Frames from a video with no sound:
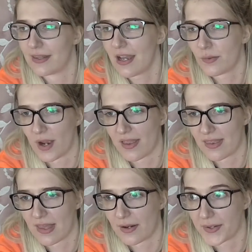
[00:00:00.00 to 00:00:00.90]
that rather
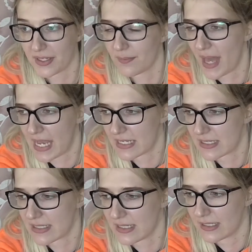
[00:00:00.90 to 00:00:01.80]
than looking back
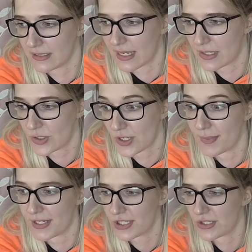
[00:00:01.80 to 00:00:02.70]
and seeing that so
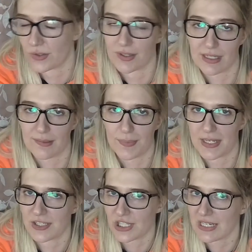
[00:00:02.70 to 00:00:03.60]
much has already
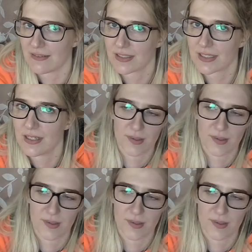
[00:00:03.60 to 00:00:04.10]
been achieved.